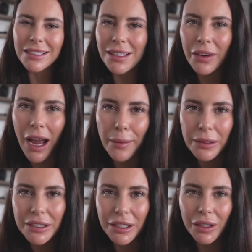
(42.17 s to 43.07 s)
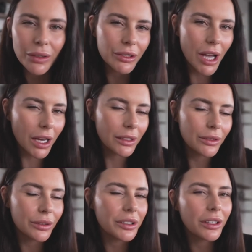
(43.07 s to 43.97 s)
this ever happened to you? You're
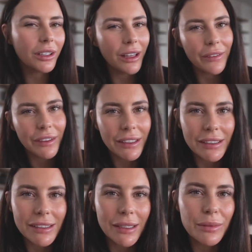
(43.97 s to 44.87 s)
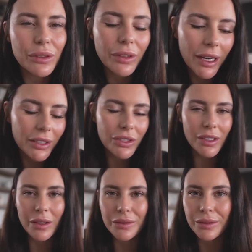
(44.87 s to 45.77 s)
talking to a girl, everything seems great. She's
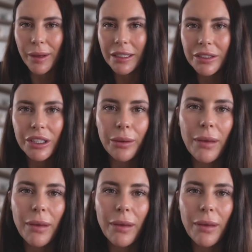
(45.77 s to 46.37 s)
always responding to your